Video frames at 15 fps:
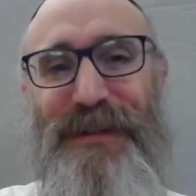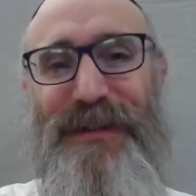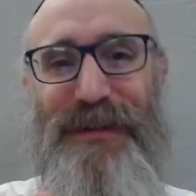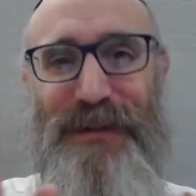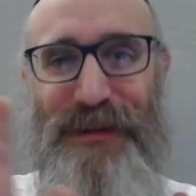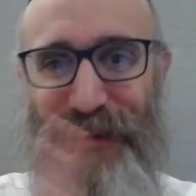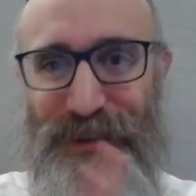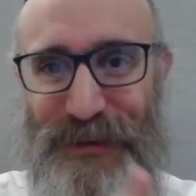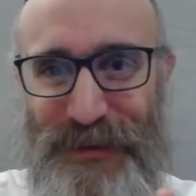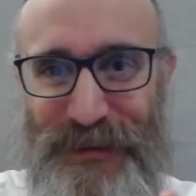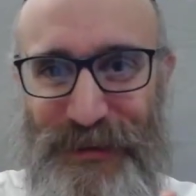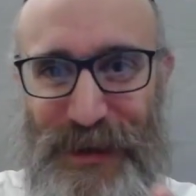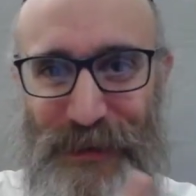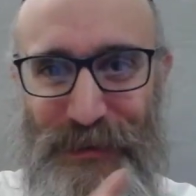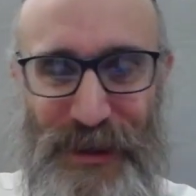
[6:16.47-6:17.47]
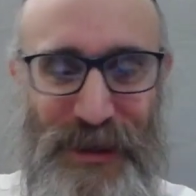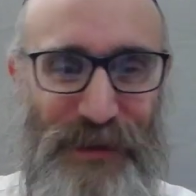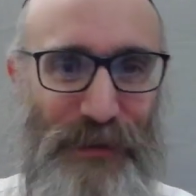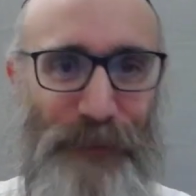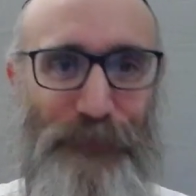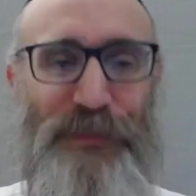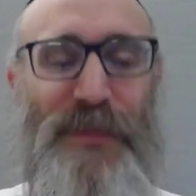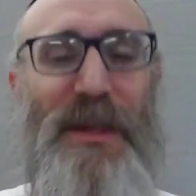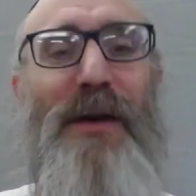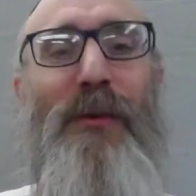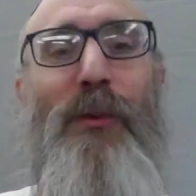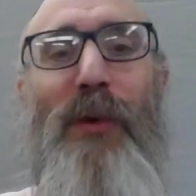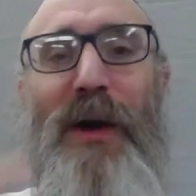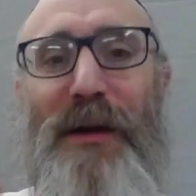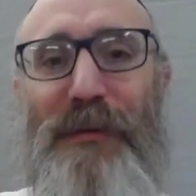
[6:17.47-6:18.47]
This is Rabi Akiva.
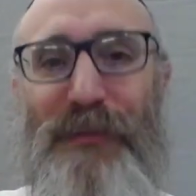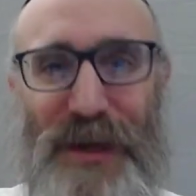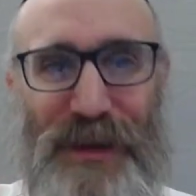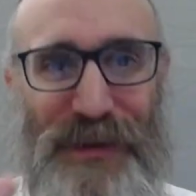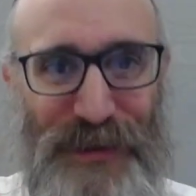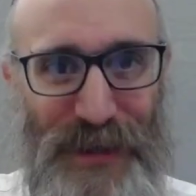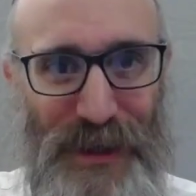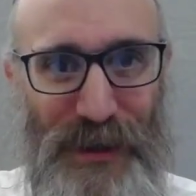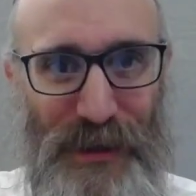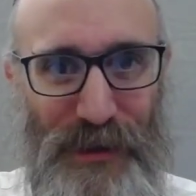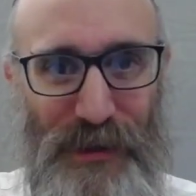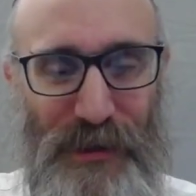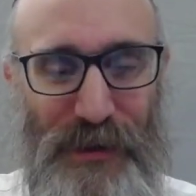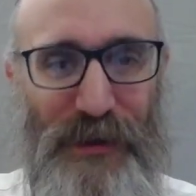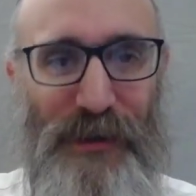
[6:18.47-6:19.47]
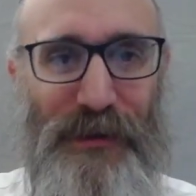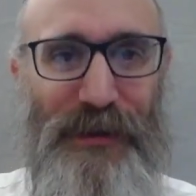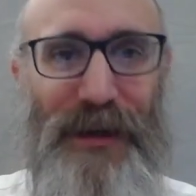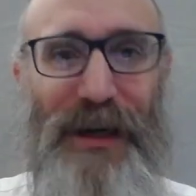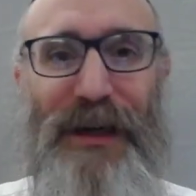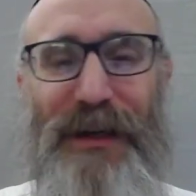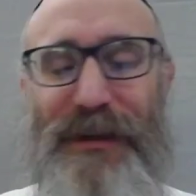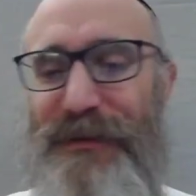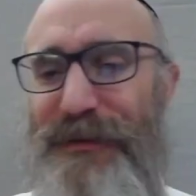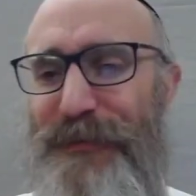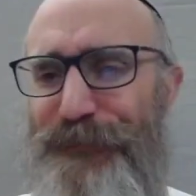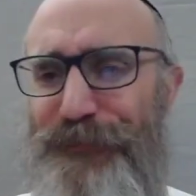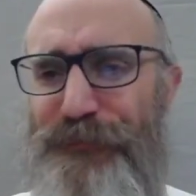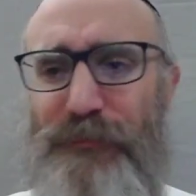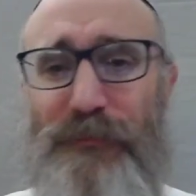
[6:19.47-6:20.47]
One may think that
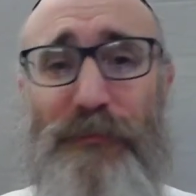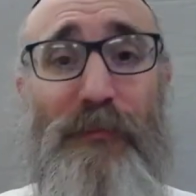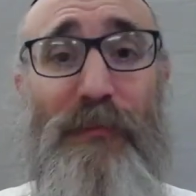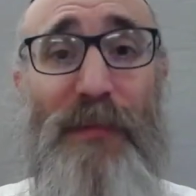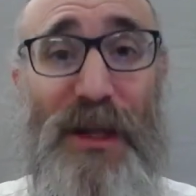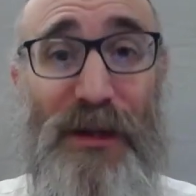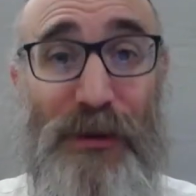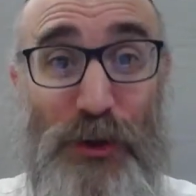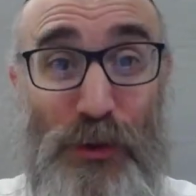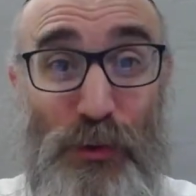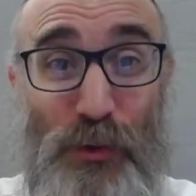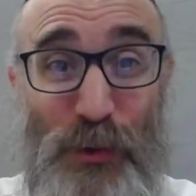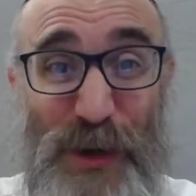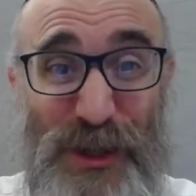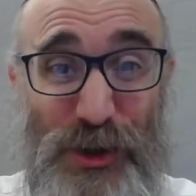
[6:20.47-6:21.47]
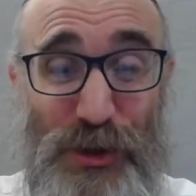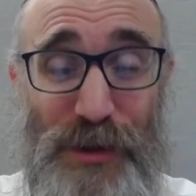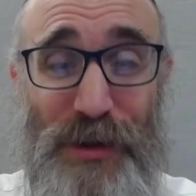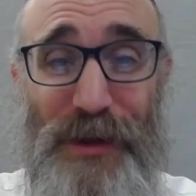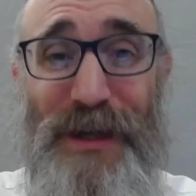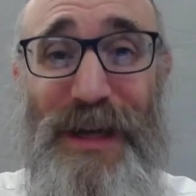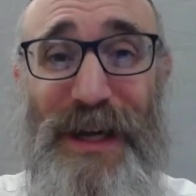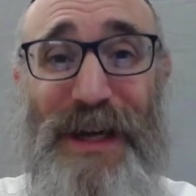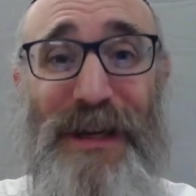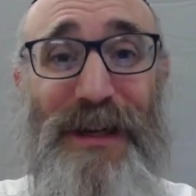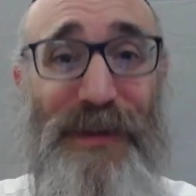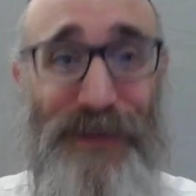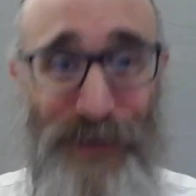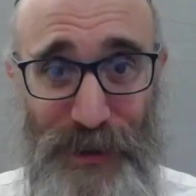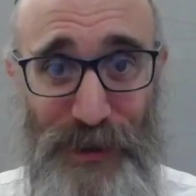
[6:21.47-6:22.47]
you reached
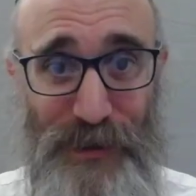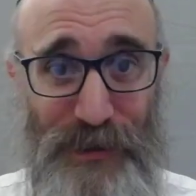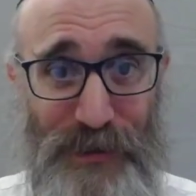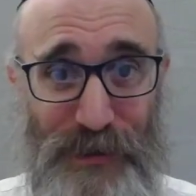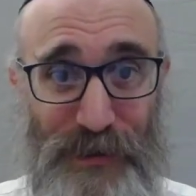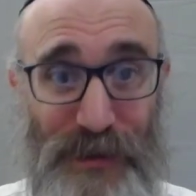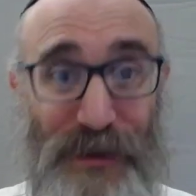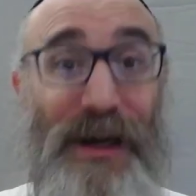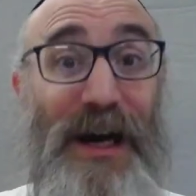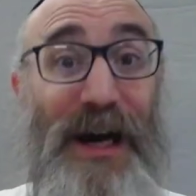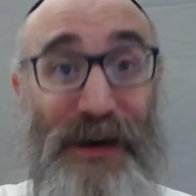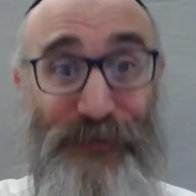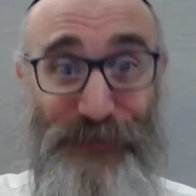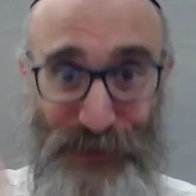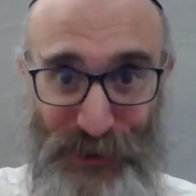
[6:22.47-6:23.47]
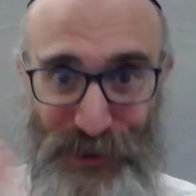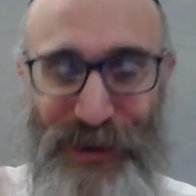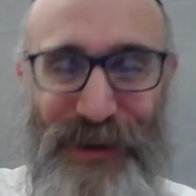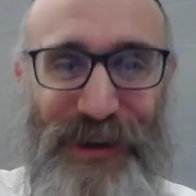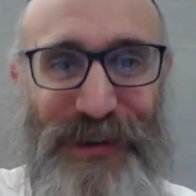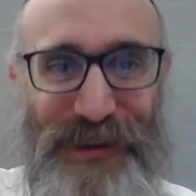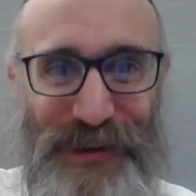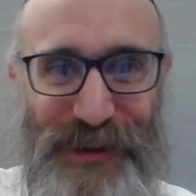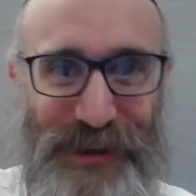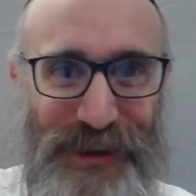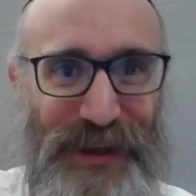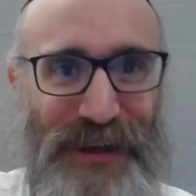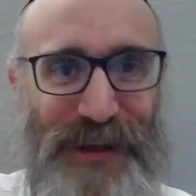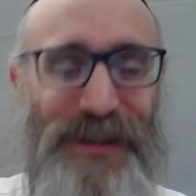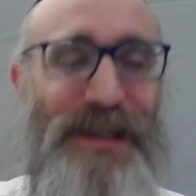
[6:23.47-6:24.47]
anything after learning a
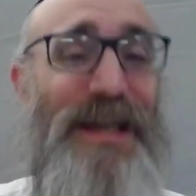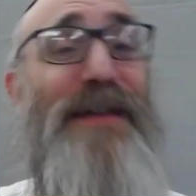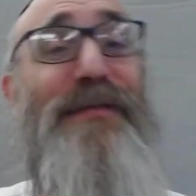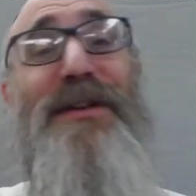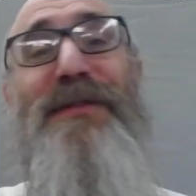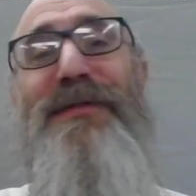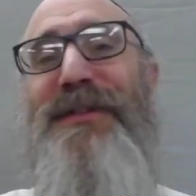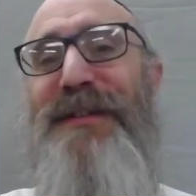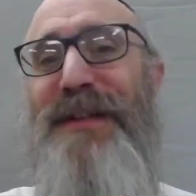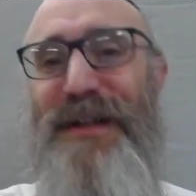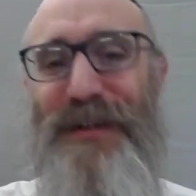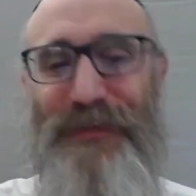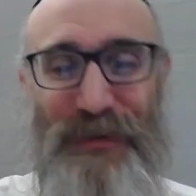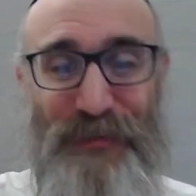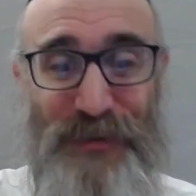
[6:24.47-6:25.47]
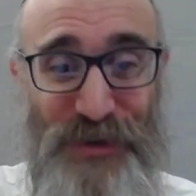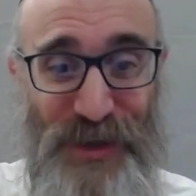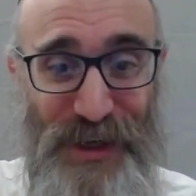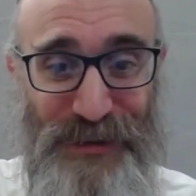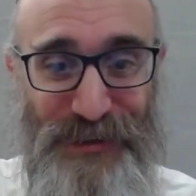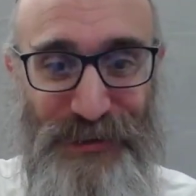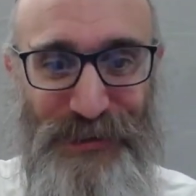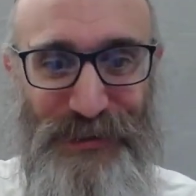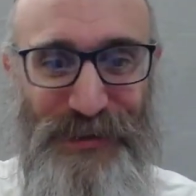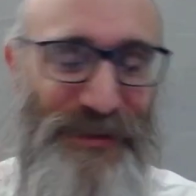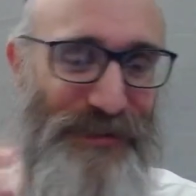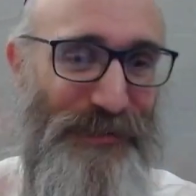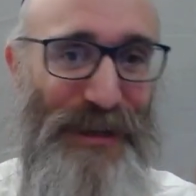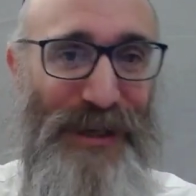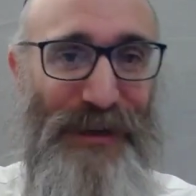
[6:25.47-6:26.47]
lot, even if you started from childhood.
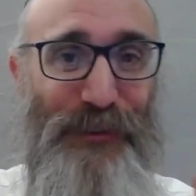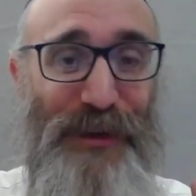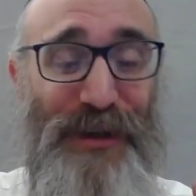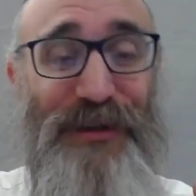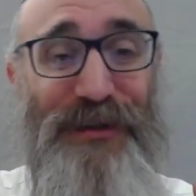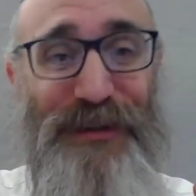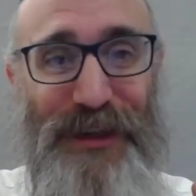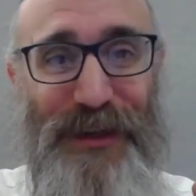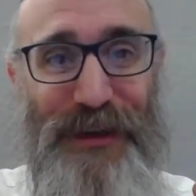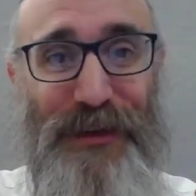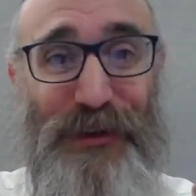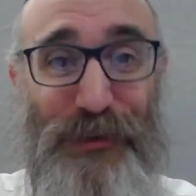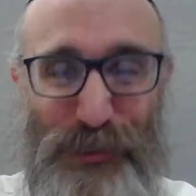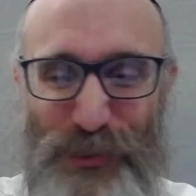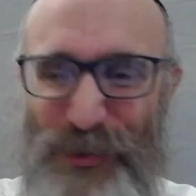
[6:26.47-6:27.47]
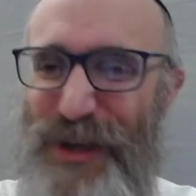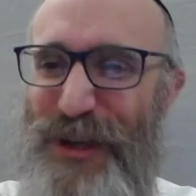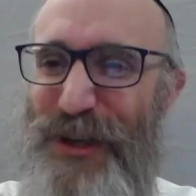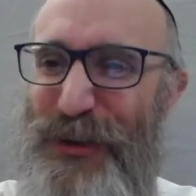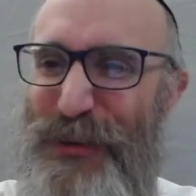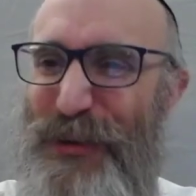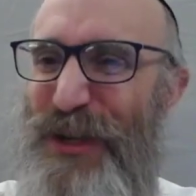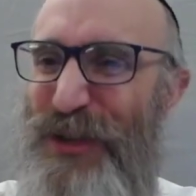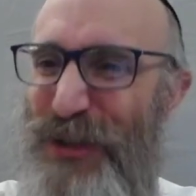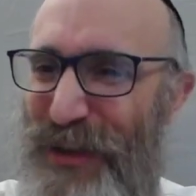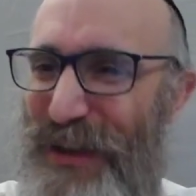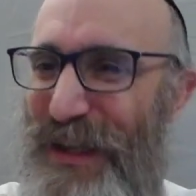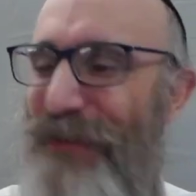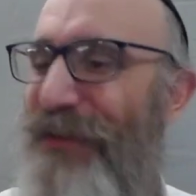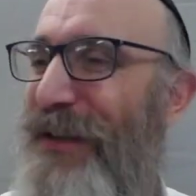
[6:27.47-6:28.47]
Doesn't matter when you started, you really reach a
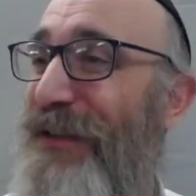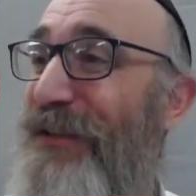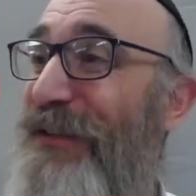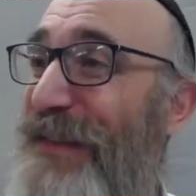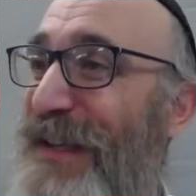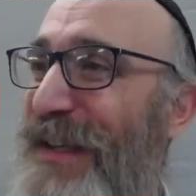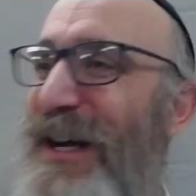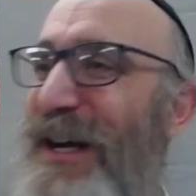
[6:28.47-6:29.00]
level and you say,